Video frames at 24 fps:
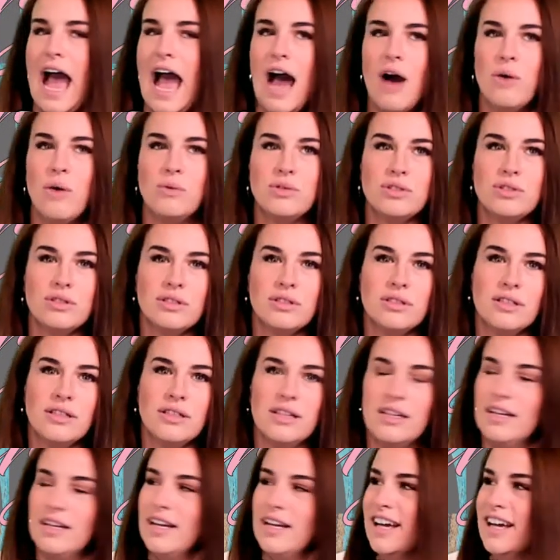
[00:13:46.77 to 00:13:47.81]

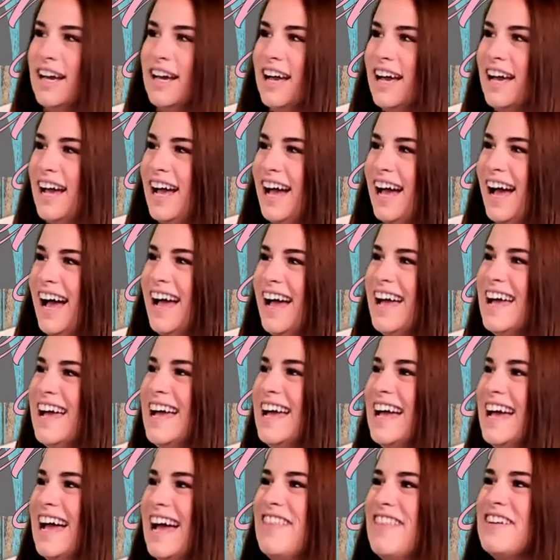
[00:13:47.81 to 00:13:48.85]

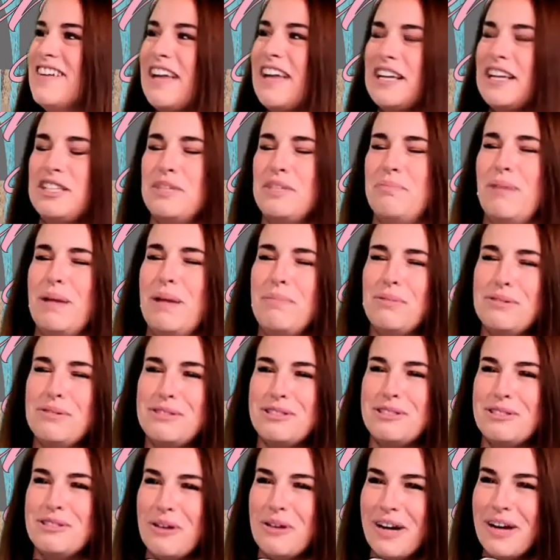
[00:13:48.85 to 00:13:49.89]
ouch. And they're like, "Do people
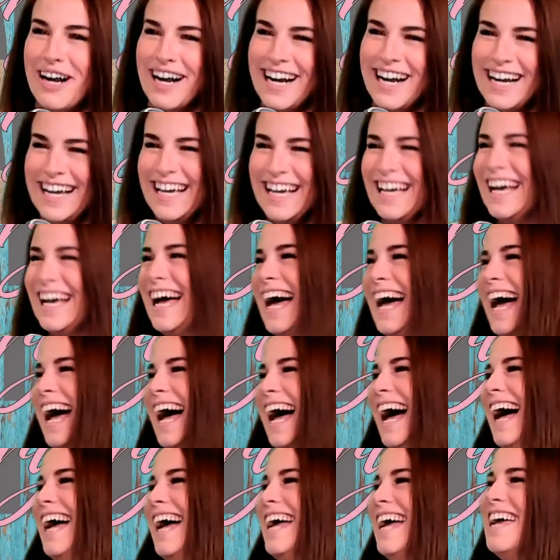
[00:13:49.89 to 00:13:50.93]
snore?"
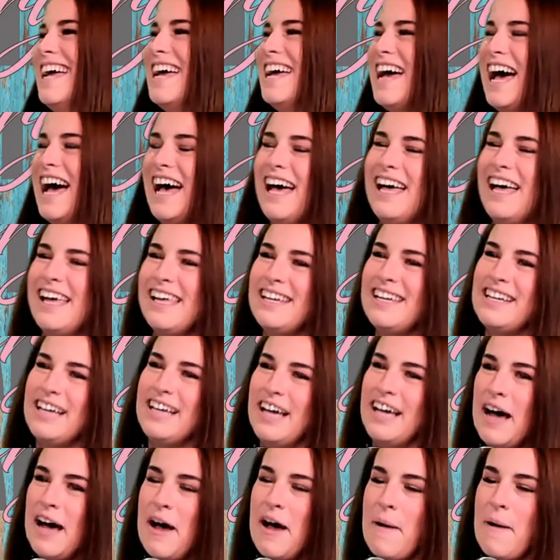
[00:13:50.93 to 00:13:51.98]
And
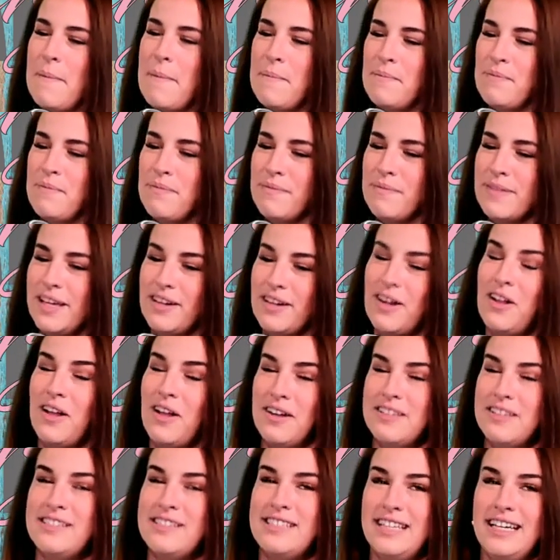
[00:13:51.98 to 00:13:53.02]
in all
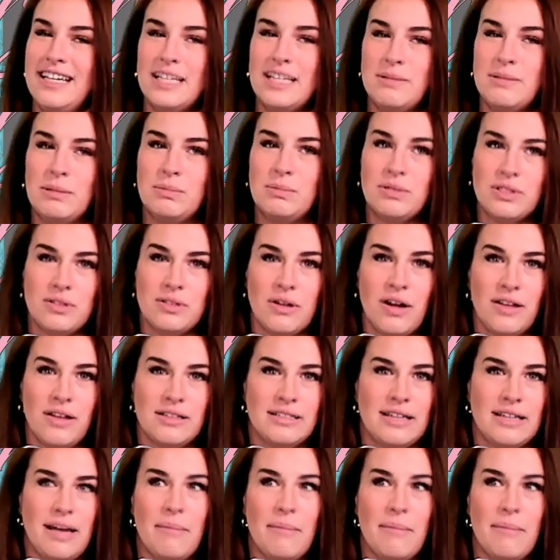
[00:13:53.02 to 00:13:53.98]
honesty, yes, people snore all the time.